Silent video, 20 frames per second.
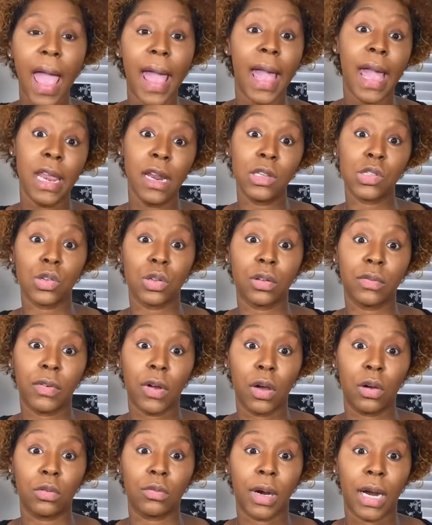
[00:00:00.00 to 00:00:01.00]
Annie's on the
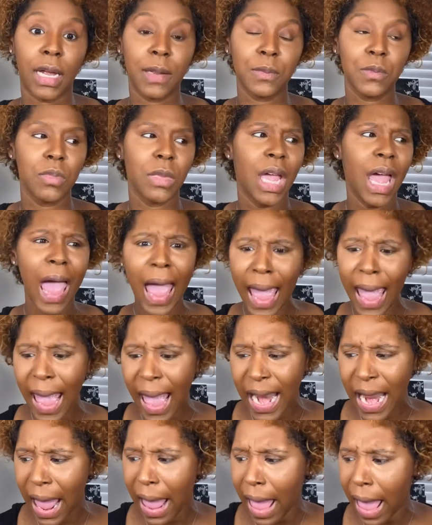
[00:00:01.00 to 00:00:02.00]
phone, right?
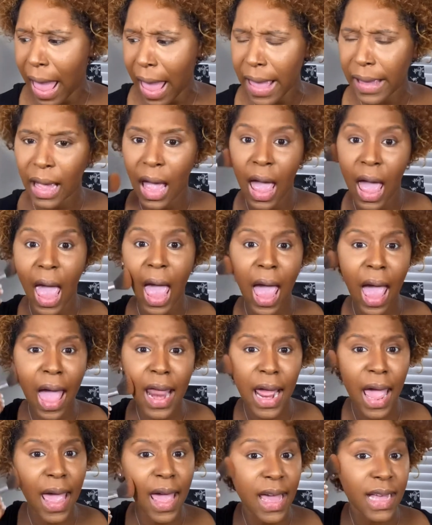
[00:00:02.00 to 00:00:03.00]
Annie!
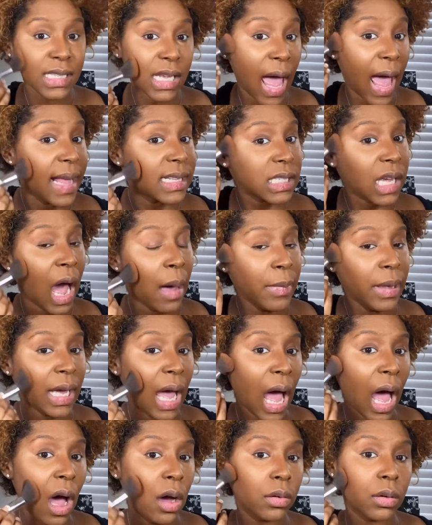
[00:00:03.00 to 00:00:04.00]
His head's coming
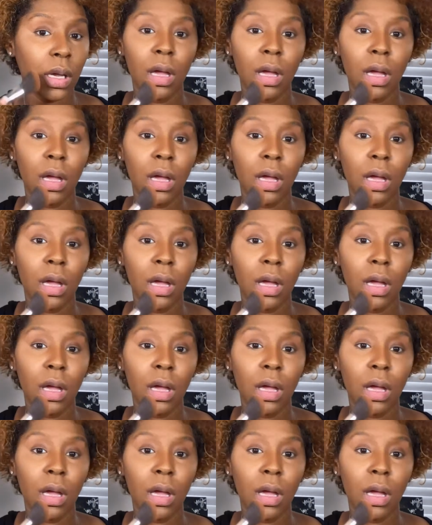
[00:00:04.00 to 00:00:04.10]
out!